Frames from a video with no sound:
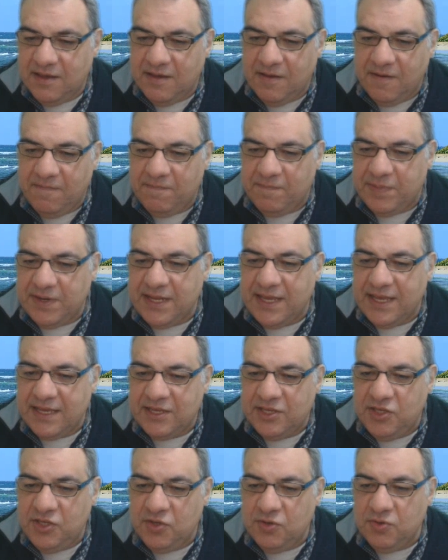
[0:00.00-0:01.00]

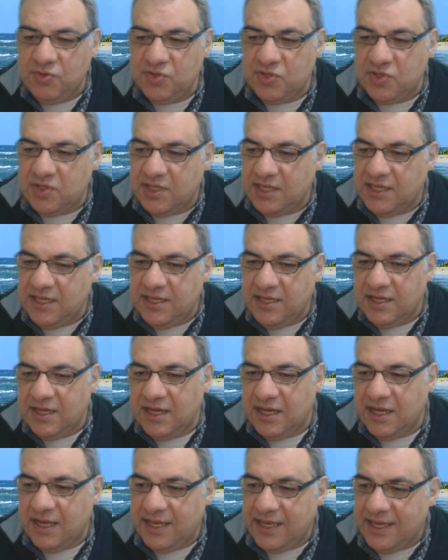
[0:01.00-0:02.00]
black usually
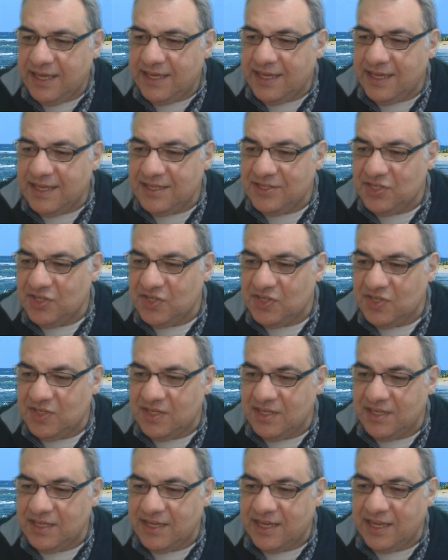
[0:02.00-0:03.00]
here
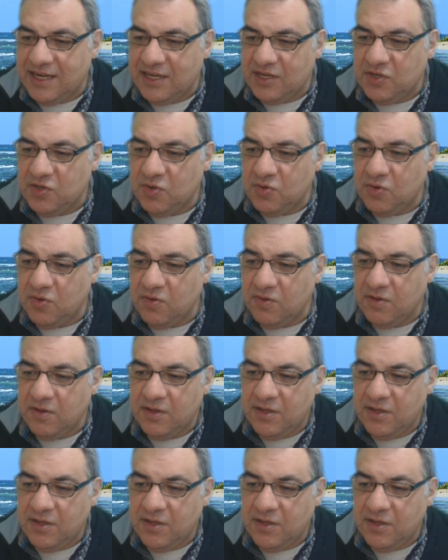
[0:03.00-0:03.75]
just can ignore